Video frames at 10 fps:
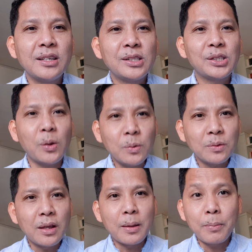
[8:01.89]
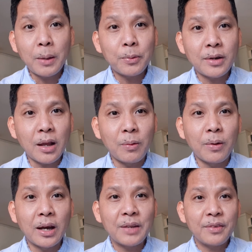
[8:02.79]
So, bye for now.
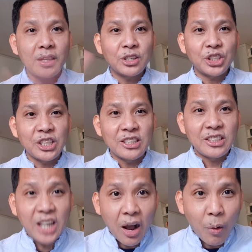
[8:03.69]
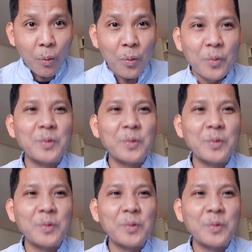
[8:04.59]
Arrivederci. Ciao.